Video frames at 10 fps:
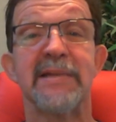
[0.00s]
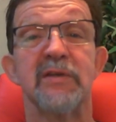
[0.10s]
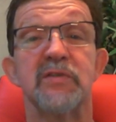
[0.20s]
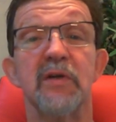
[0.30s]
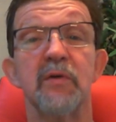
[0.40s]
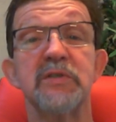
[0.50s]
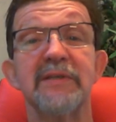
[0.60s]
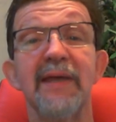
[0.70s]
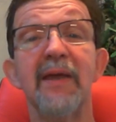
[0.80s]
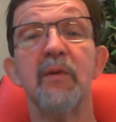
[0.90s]
So
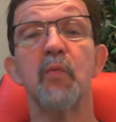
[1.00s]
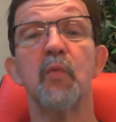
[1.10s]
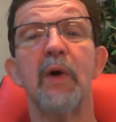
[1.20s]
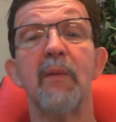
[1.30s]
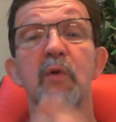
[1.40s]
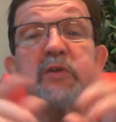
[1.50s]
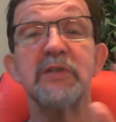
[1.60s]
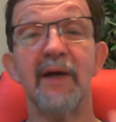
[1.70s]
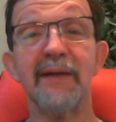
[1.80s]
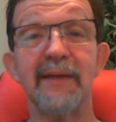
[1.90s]
today what we're
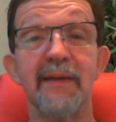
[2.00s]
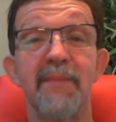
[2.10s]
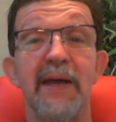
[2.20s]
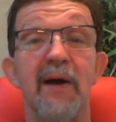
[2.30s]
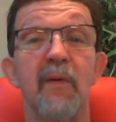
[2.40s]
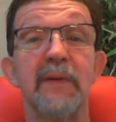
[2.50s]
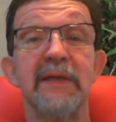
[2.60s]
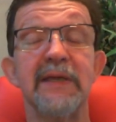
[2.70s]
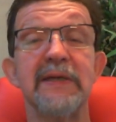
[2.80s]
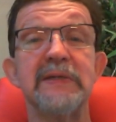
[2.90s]
talking about
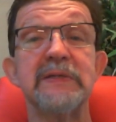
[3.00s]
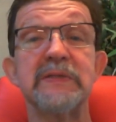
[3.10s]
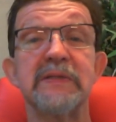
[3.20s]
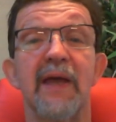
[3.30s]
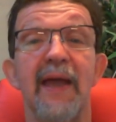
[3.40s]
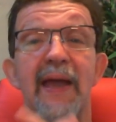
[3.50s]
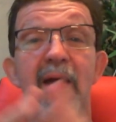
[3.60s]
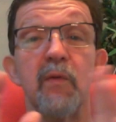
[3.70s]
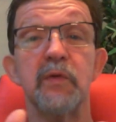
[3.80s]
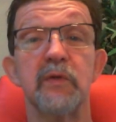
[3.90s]
is
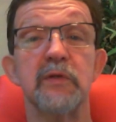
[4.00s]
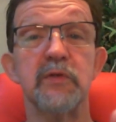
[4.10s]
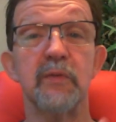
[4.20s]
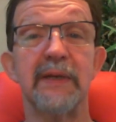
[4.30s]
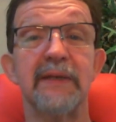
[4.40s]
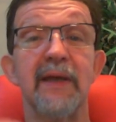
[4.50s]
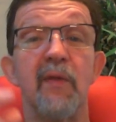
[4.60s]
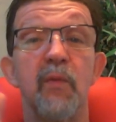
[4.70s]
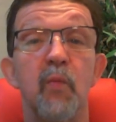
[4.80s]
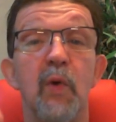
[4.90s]
how you can do it. Now,
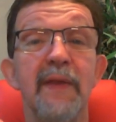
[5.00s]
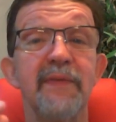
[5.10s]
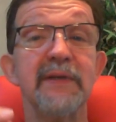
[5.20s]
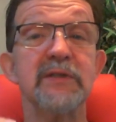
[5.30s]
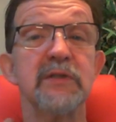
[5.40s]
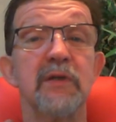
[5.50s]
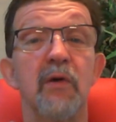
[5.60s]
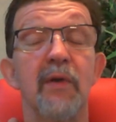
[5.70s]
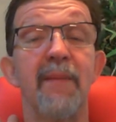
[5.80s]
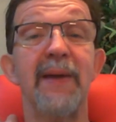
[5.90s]
the one thing to
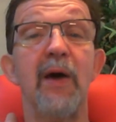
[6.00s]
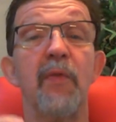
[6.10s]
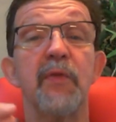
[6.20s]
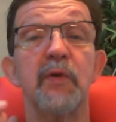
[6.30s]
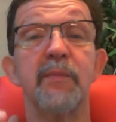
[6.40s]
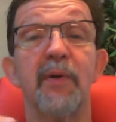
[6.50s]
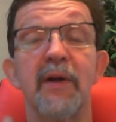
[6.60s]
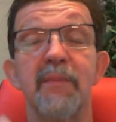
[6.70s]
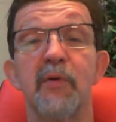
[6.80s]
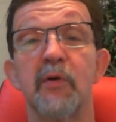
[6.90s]
note about
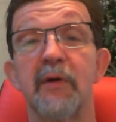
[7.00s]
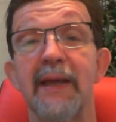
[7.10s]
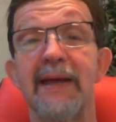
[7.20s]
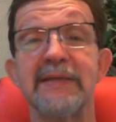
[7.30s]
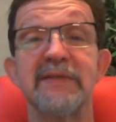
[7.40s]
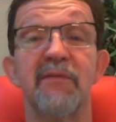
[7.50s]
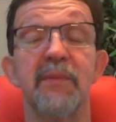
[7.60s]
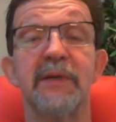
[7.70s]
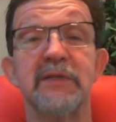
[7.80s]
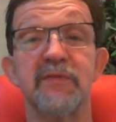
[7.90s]
third-party brokered ads,
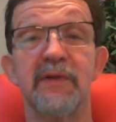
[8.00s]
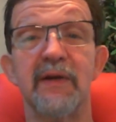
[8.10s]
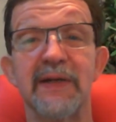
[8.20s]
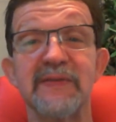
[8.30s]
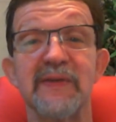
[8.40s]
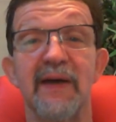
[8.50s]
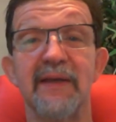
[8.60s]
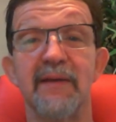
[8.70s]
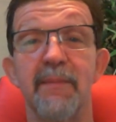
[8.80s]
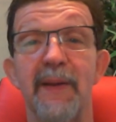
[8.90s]
everybody's very
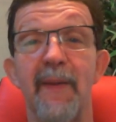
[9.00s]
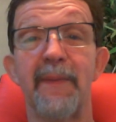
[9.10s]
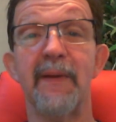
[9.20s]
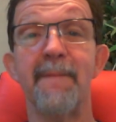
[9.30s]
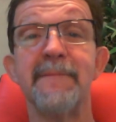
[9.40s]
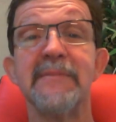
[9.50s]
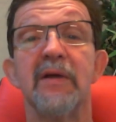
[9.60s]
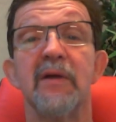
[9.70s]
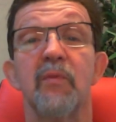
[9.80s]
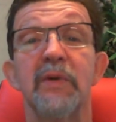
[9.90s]
excited about them.
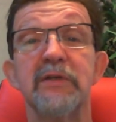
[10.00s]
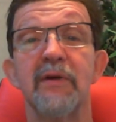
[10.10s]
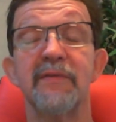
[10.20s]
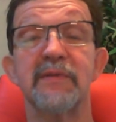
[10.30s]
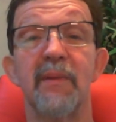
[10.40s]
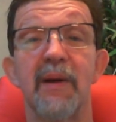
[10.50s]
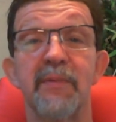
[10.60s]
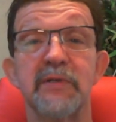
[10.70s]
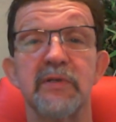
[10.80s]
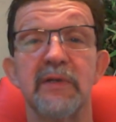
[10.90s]
We do have some
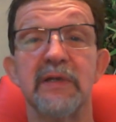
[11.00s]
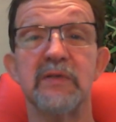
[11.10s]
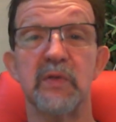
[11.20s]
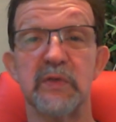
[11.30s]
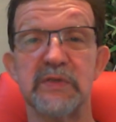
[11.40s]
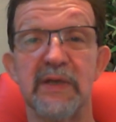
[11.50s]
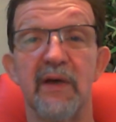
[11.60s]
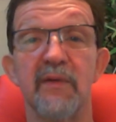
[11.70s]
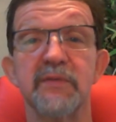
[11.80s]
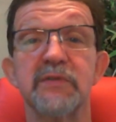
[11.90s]
opportunities
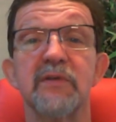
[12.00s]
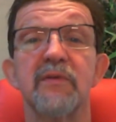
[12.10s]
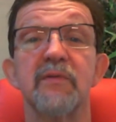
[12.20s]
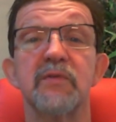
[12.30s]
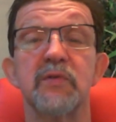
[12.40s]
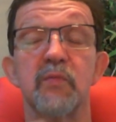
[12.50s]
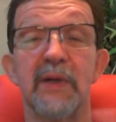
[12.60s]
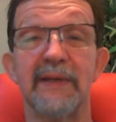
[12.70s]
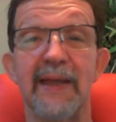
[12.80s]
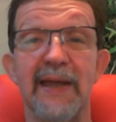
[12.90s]
ourselves to
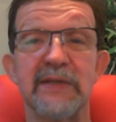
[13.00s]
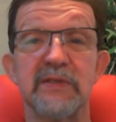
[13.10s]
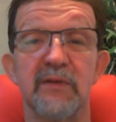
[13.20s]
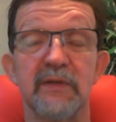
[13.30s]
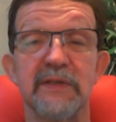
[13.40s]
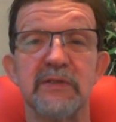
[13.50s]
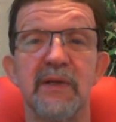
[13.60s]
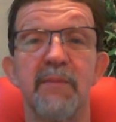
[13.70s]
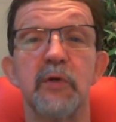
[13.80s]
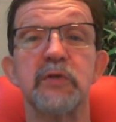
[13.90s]
run ads under these
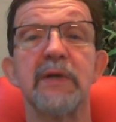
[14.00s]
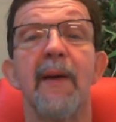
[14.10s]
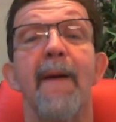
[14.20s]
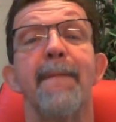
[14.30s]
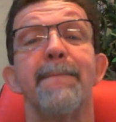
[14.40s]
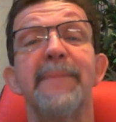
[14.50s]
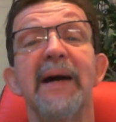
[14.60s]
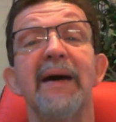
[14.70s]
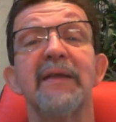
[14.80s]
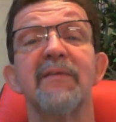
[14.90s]
numbers,
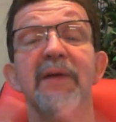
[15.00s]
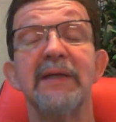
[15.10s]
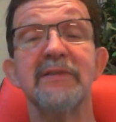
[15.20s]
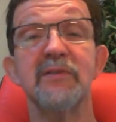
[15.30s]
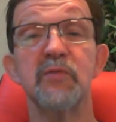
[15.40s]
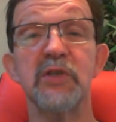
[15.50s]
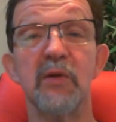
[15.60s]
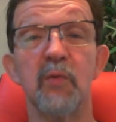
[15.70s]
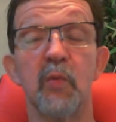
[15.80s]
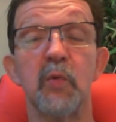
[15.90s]
but as a
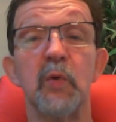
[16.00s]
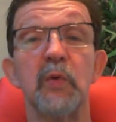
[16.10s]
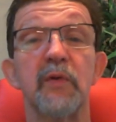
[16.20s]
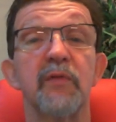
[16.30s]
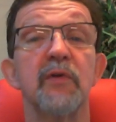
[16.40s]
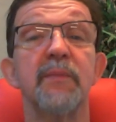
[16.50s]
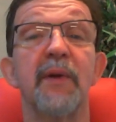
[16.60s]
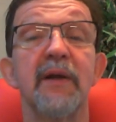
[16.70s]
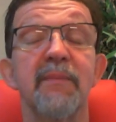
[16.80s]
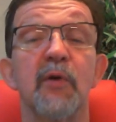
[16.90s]
general rule, your
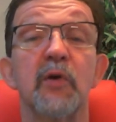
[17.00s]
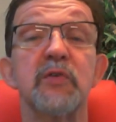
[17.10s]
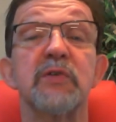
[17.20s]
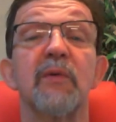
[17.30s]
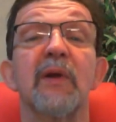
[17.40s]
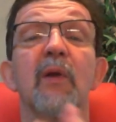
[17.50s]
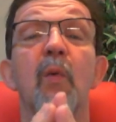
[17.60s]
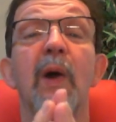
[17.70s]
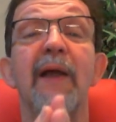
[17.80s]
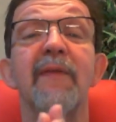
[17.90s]
third-party brokers are going to
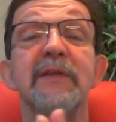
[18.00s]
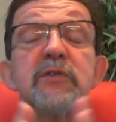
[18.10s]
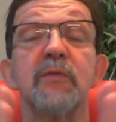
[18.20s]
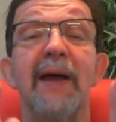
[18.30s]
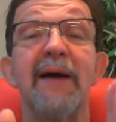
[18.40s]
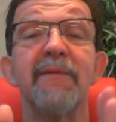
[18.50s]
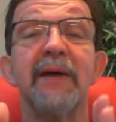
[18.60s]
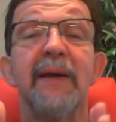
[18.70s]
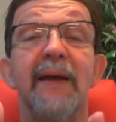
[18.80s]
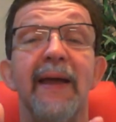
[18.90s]
require that you have
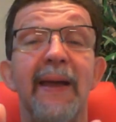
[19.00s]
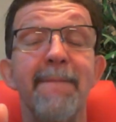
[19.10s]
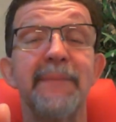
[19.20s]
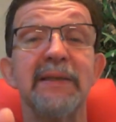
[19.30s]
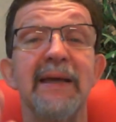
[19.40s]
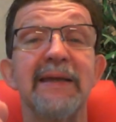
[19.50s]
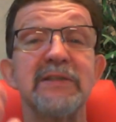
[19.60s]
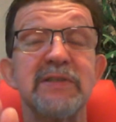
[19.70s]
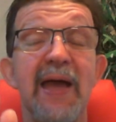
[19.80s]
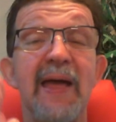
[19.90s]
and play
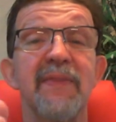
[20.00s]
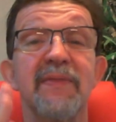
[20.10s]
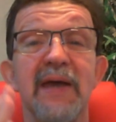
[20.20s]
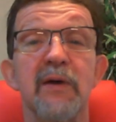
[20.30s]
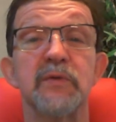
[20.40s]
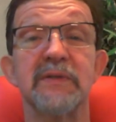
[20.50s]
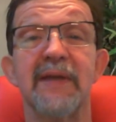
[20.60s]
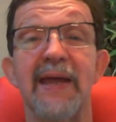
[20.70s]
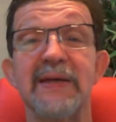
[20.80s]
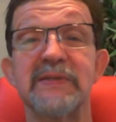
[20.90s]
10,000
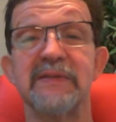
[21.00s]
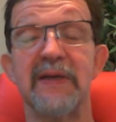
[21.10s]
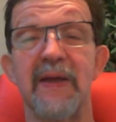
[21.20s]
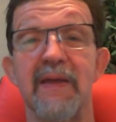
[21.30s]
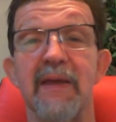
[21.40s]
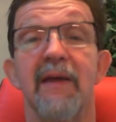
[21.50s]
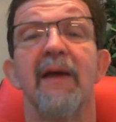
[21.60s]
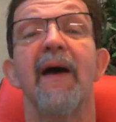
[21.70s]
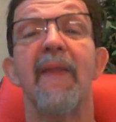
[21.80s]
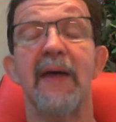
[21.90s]
ads a day.
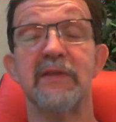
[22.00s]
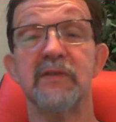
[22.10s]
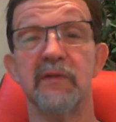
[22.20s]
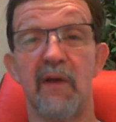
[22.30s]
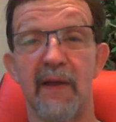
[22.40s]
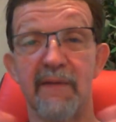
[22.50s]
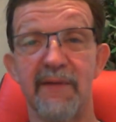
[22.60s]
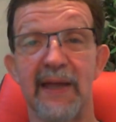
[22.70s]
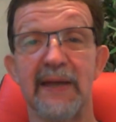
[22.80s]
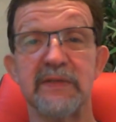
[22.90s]
And that's a lot of
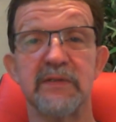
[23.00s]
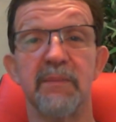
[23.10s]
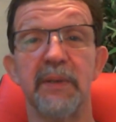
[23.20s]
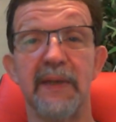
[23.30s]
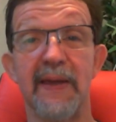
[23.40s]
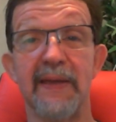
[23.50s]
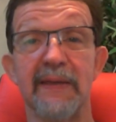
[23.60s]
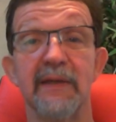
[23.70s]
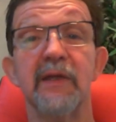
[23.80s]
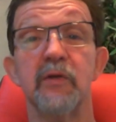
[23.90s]
ads to play
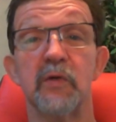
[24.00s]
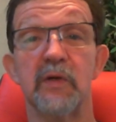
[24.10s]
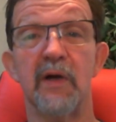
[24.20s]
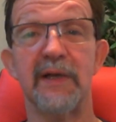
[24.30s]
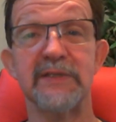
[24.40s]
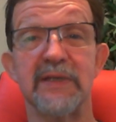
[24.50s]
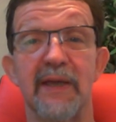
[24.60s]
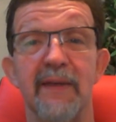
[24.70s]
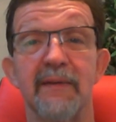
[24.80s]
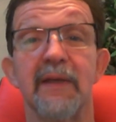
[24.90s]
in your
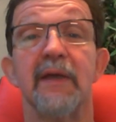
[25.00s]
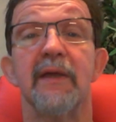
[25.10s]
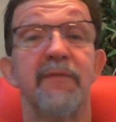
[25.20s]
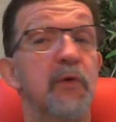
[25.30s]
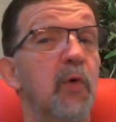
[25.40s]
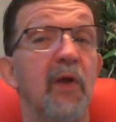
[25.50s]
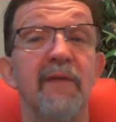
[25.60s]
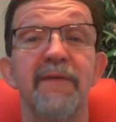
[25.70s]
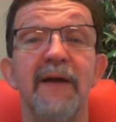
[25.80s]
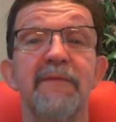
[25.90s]
content. If you
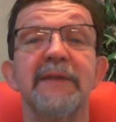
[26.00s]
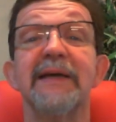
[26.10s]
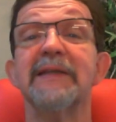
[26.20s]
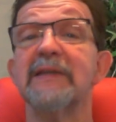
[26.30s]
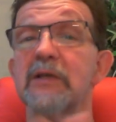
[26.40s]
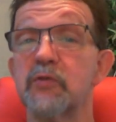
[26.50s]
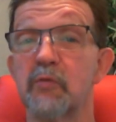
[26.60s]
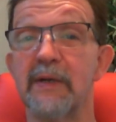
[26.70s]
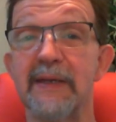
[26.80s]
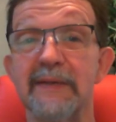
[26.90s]
qualify for that, that's
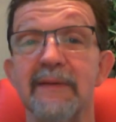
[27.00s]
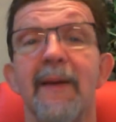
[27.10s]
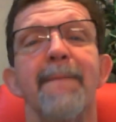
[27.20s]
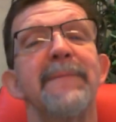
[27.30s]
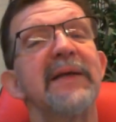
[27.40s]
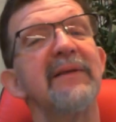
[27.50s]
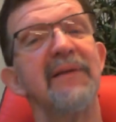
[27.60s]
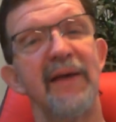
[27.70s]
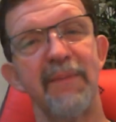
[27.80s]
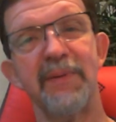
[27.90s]
great. But a
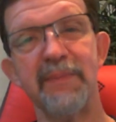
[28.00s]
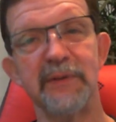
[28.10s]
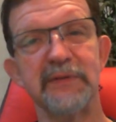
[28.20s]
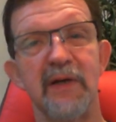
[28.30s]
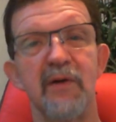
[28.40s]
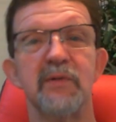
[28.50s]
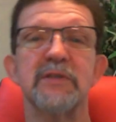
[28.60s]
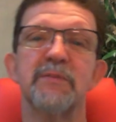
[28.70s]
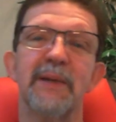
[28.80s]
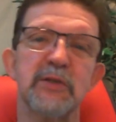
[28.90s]
lot of people don't,
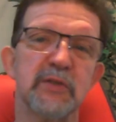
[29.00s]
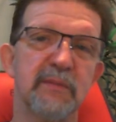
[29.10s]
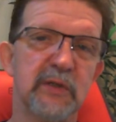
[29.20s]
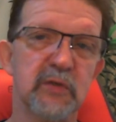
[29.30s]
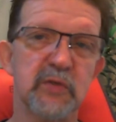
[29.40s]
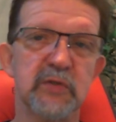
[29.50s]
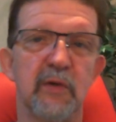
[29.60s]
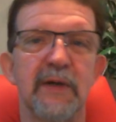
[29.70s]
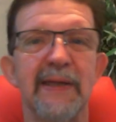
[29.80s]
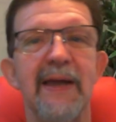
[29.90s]
especially when you're
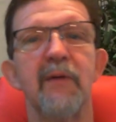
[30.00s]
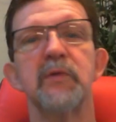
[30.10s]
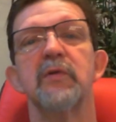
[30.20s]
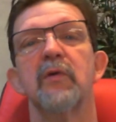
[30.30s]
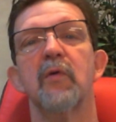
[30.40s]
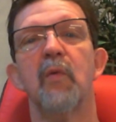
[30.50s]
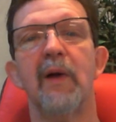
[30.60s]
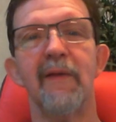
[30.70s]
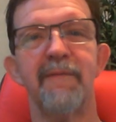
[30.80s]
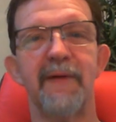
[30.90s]
starting out. You don't
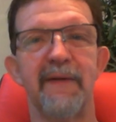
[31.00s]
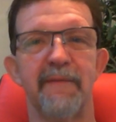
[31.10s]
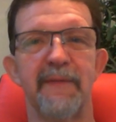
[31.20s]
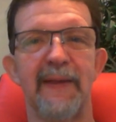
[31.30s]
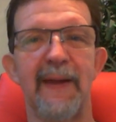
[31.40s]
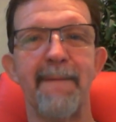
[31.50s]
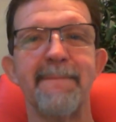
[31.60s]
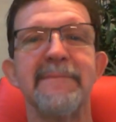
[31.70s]
qualify for that.